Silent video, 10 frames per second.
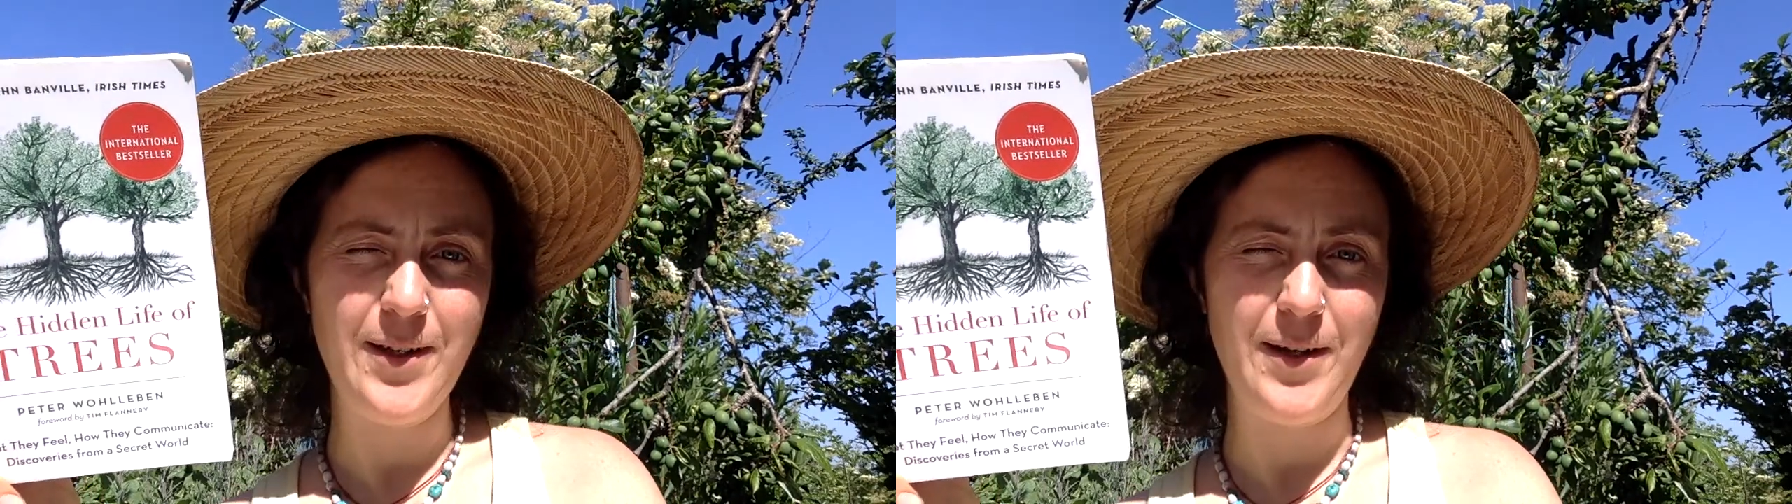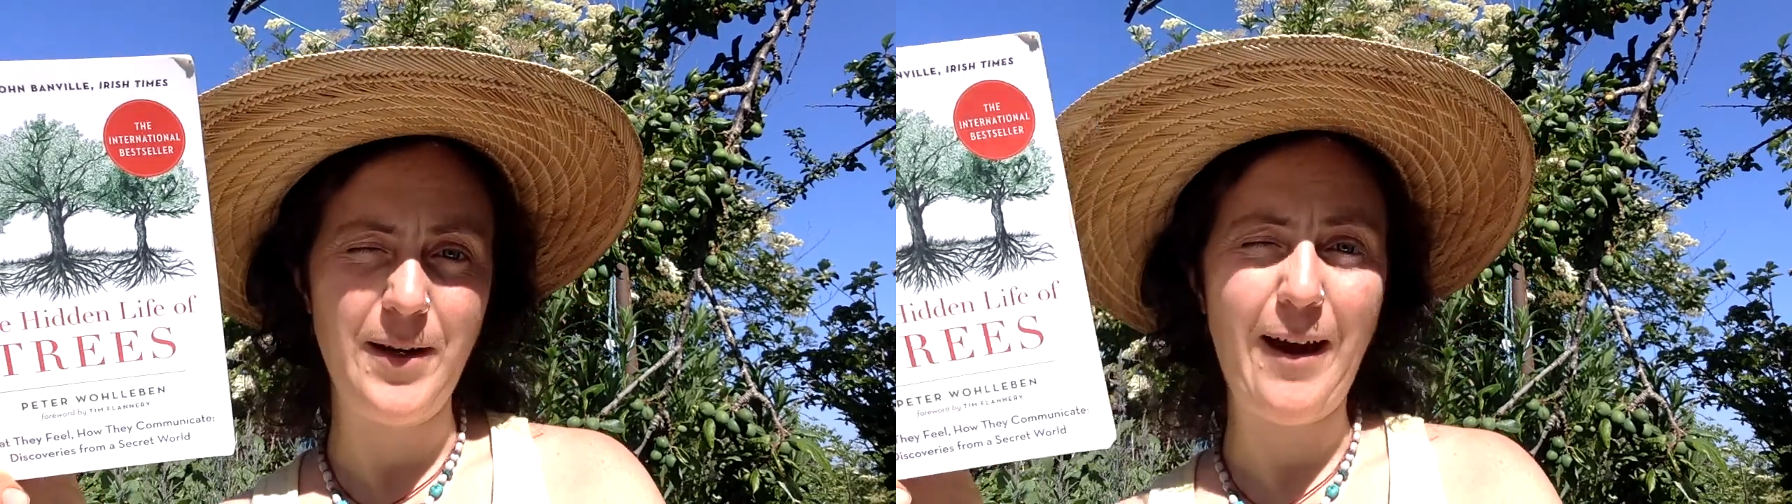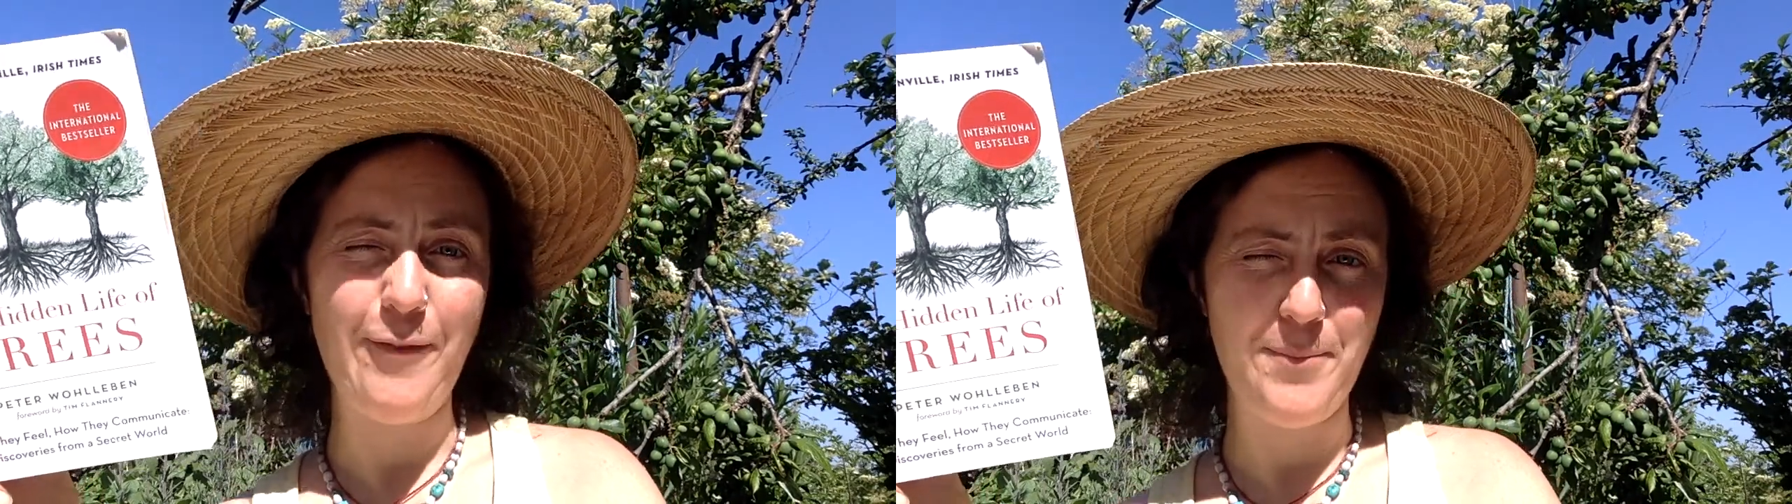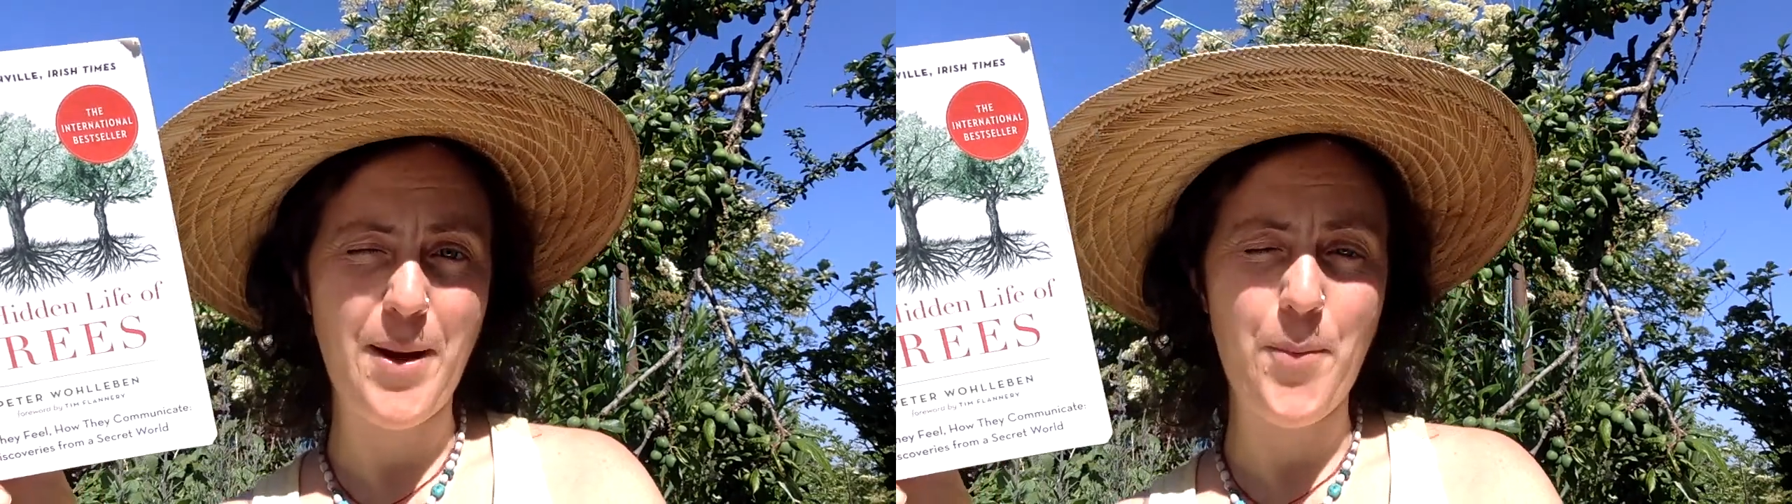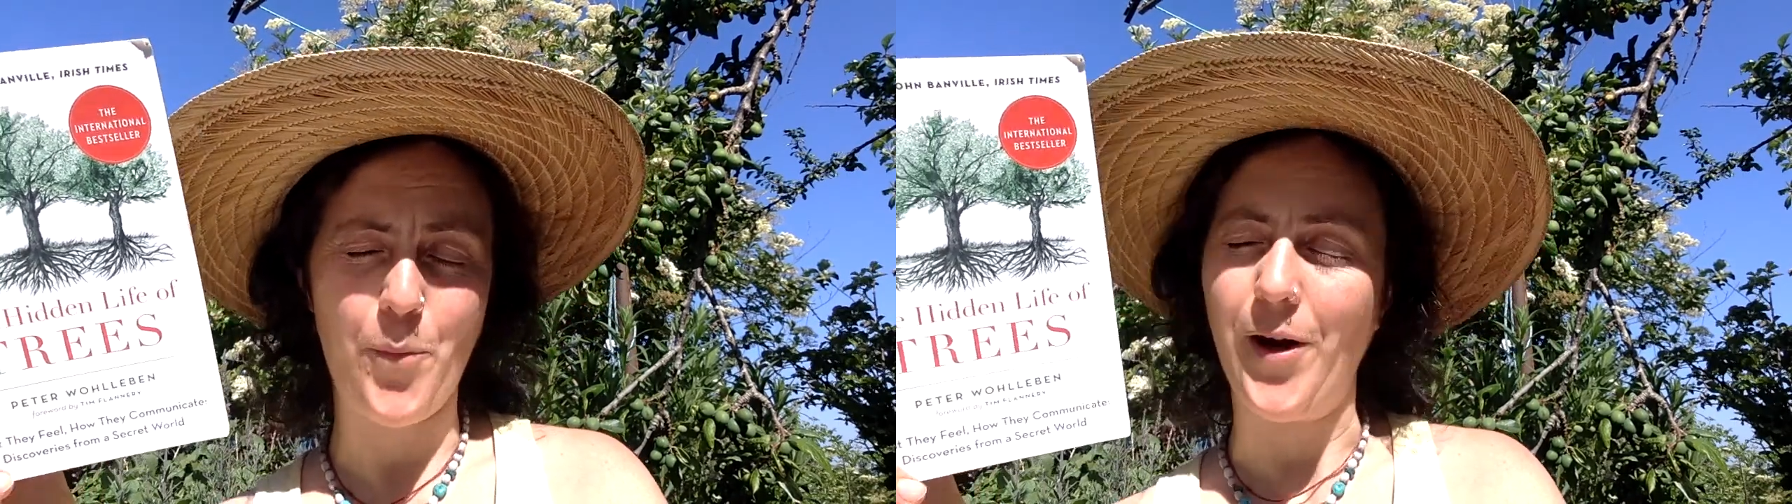and have
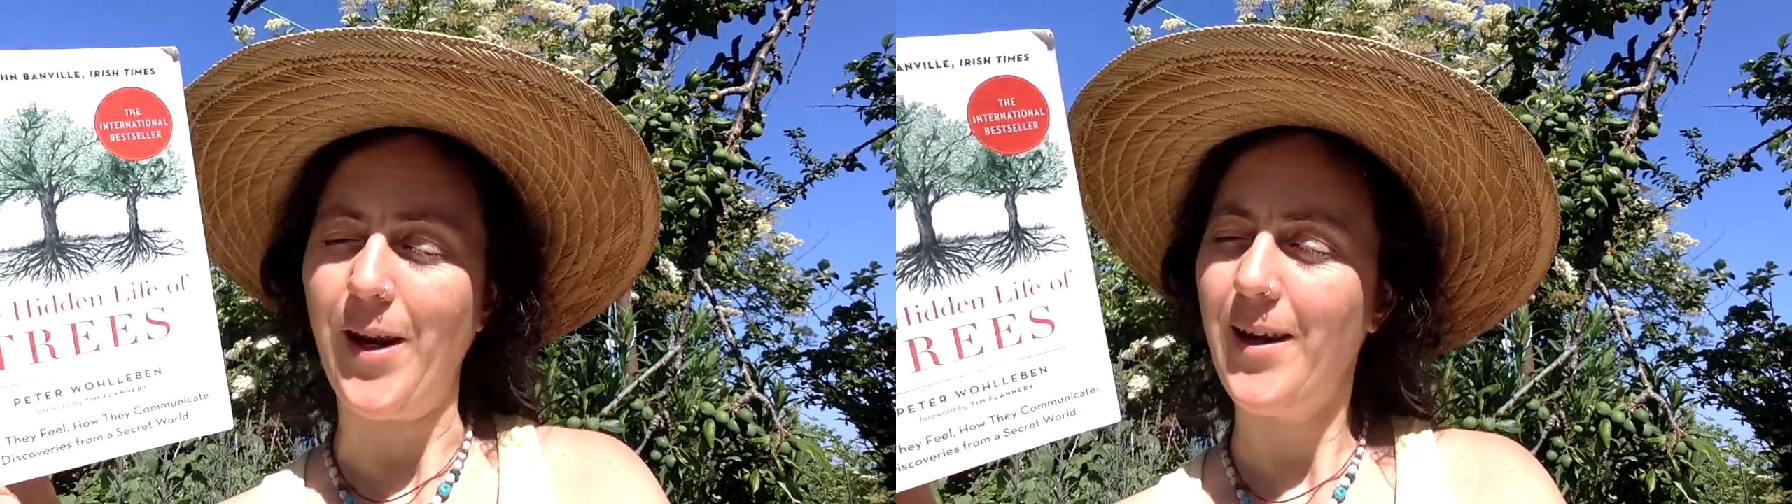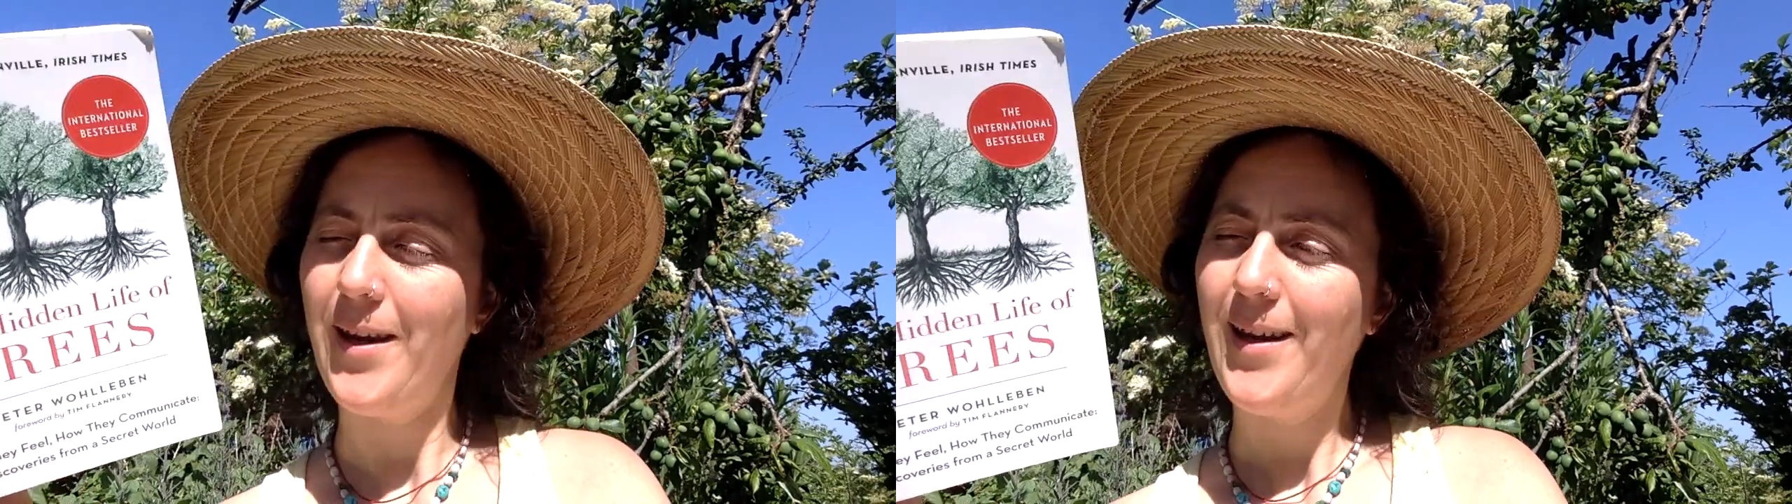memory,